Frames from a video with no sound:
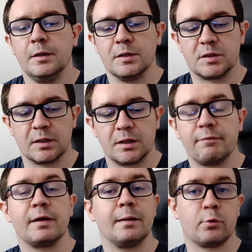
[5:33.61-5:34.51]

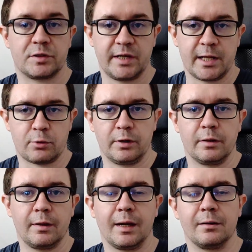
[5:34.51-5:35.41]
significantly more
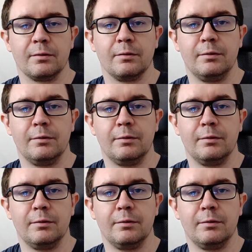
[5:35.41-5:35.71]
saturated than